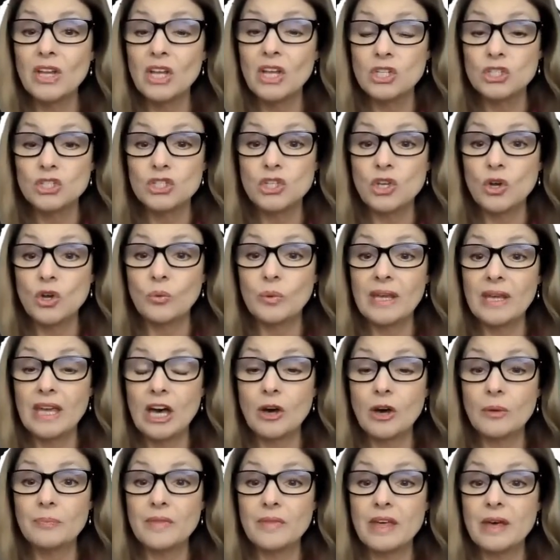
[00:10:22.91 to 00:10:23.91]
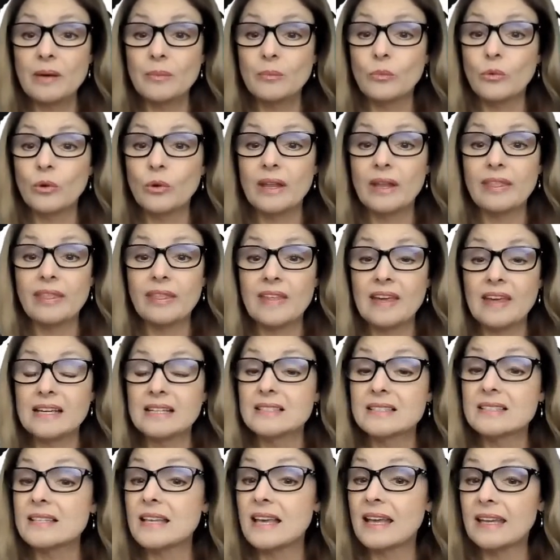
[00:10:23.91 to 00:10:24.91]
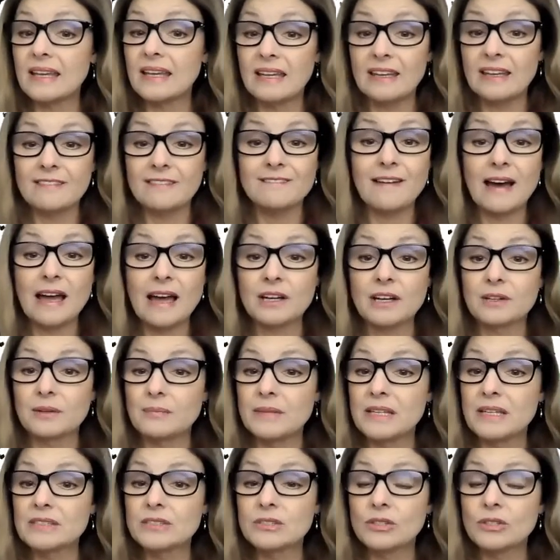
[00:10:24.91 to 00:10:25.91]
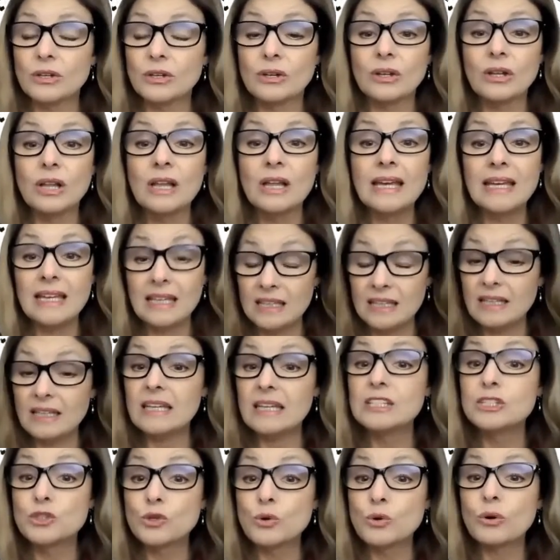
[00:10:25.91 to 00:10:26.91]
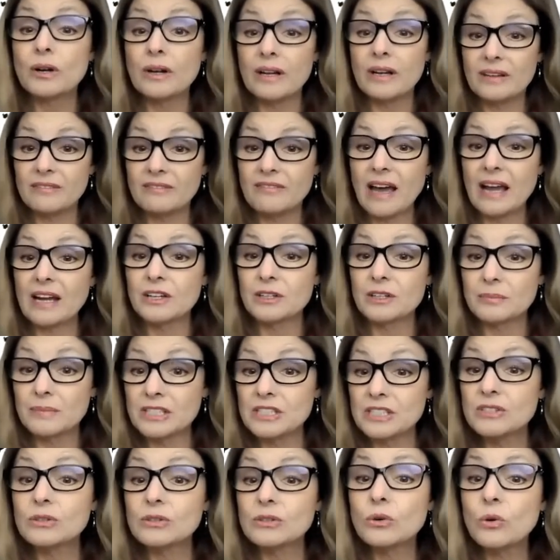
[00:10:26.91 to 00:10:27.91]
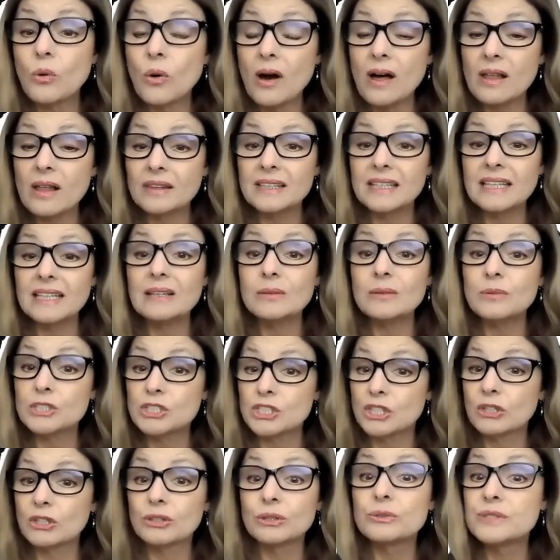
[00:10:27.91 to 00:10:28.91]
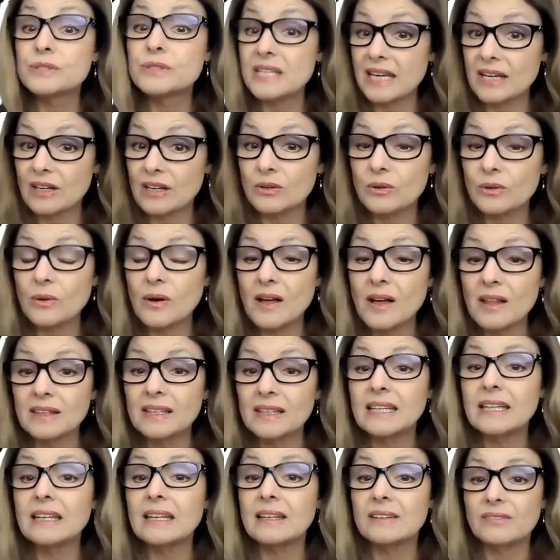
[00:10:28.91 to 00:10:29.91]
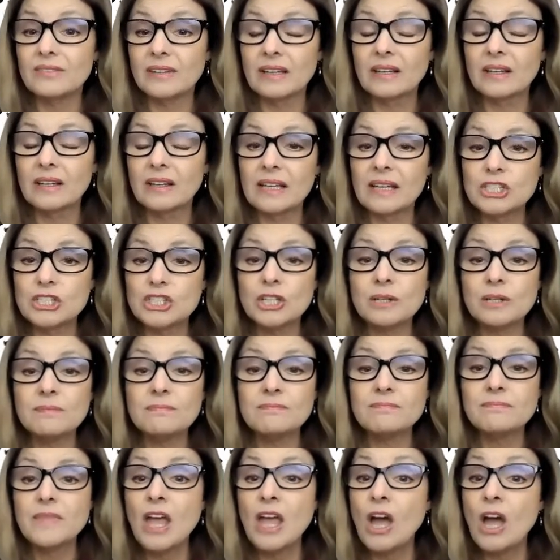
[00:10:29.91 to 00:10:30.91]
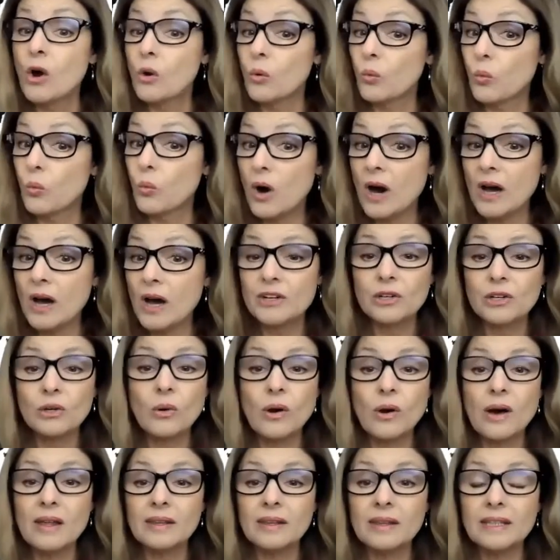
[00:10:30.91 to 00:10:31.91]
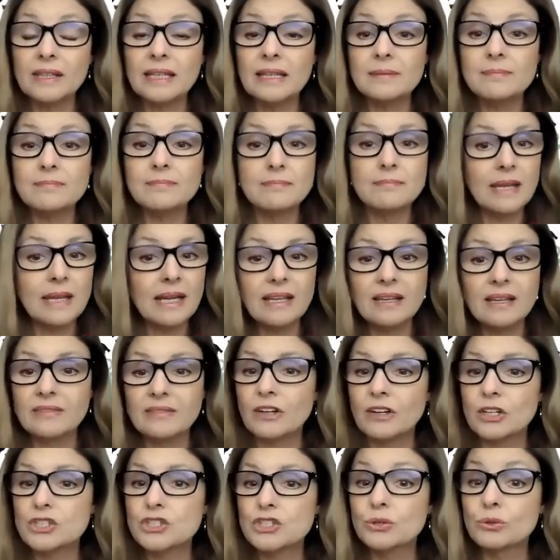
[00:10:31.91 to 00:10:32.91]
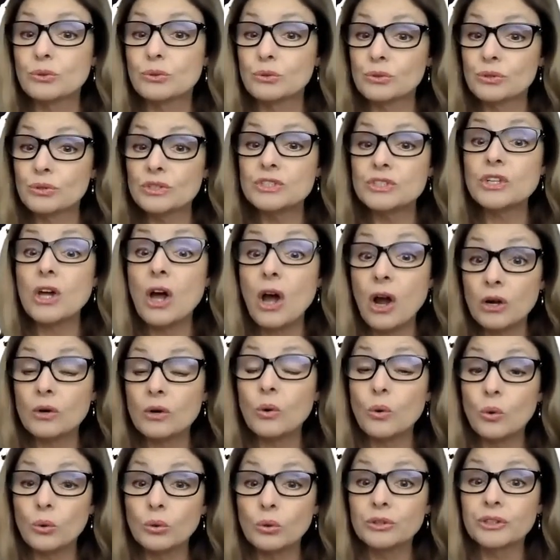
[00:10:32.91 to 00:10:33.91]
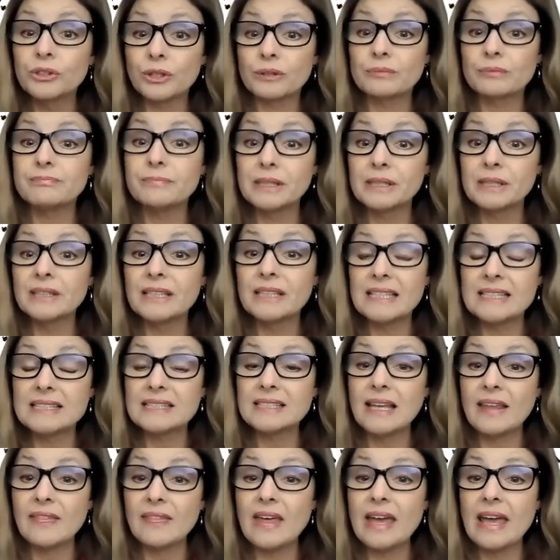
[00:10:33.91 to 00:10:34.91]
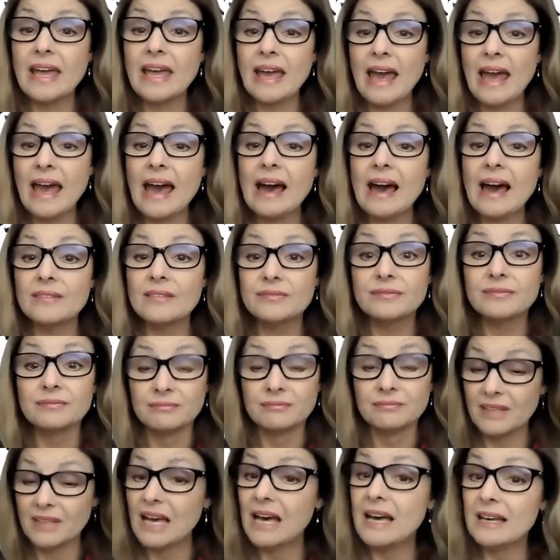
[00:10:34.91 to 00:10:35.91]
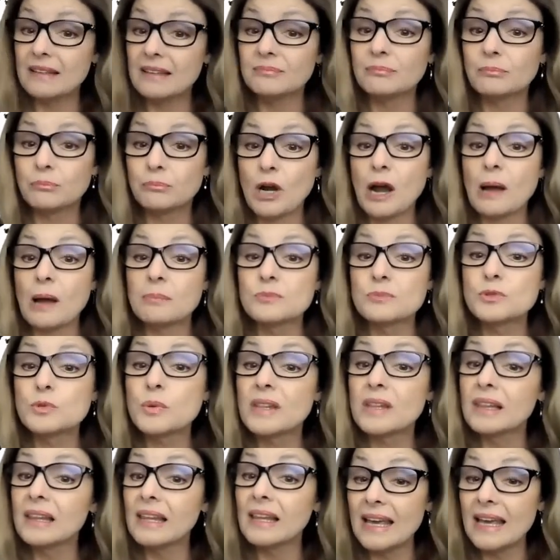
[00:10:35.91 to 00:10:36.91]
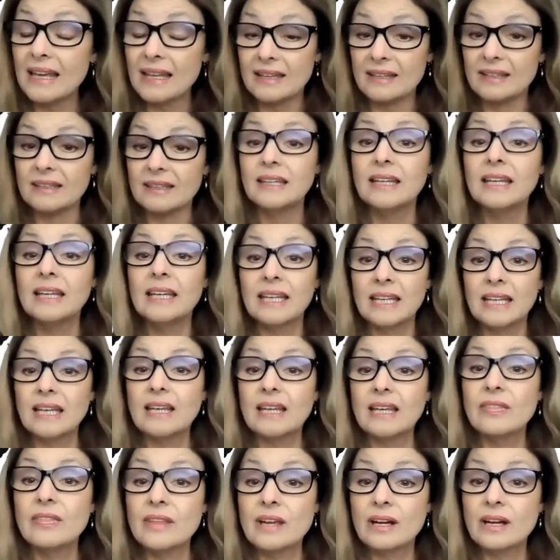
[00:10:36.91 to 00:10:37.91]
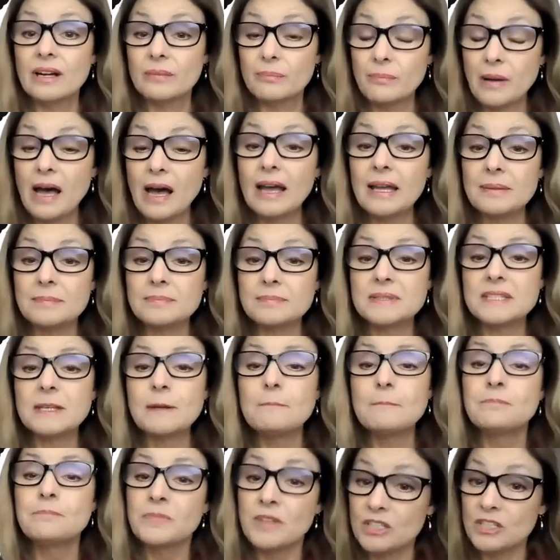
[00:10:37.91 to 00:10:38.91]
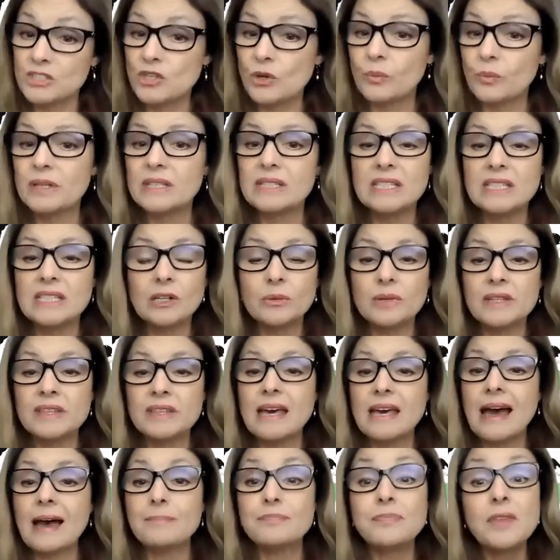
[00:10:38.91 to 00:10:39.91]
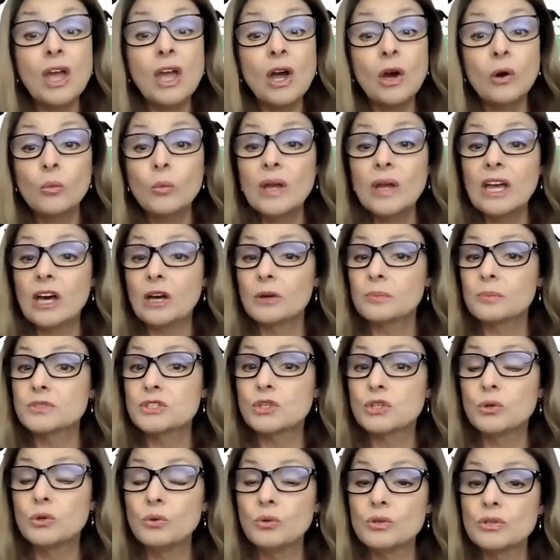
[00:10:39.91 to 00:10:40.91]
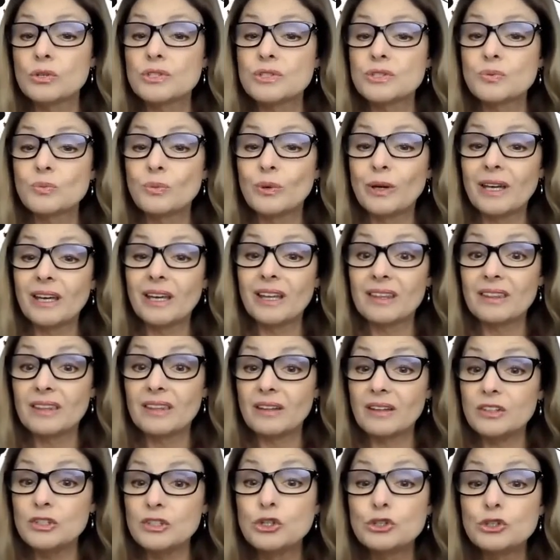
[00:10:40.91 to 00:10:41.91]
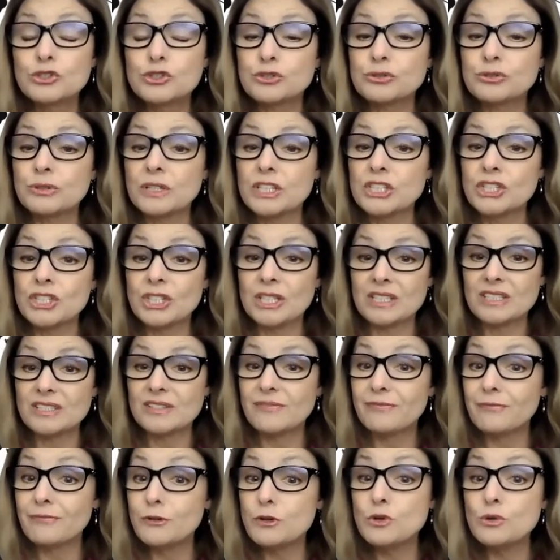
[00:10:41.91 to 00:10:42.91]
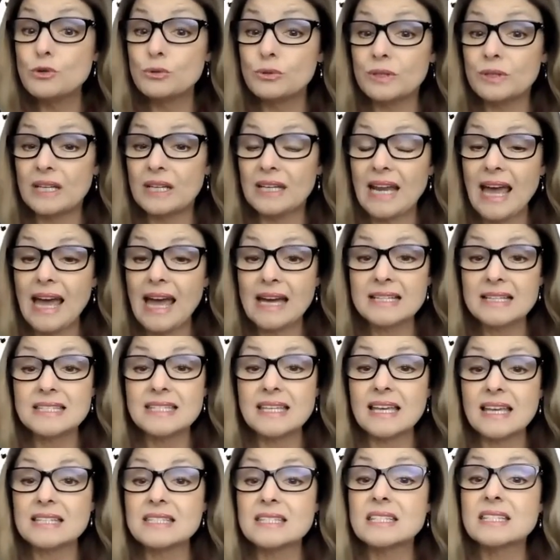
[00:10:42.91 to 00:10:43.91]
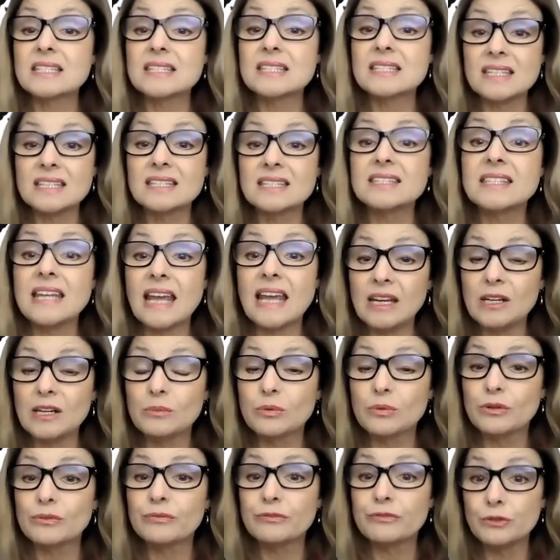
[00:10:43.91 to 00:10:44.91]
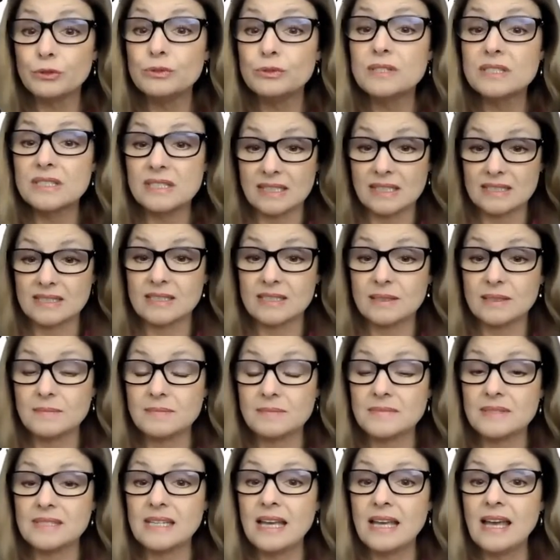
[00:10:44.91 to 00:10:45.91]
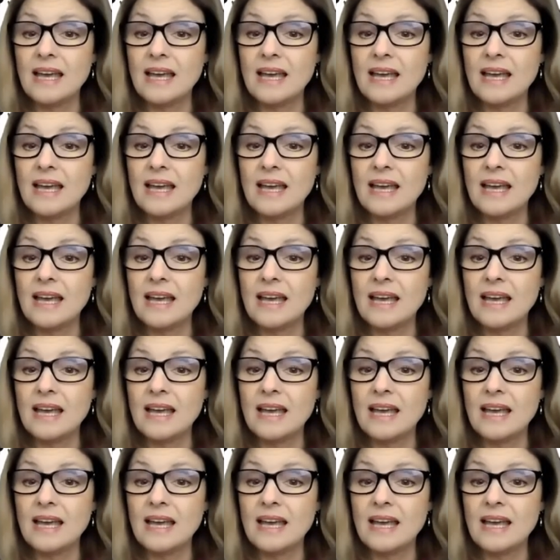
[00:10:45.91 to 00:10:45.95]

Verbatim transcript: So we help them with things like environmental, indoor environmental quality, which includes air quality and ventilation, water quality. Many of our schools are older buildings and they have uh, problems with lead in their pipes. So we deal with that. We help schools with nutritious food and access to sustainable food systems.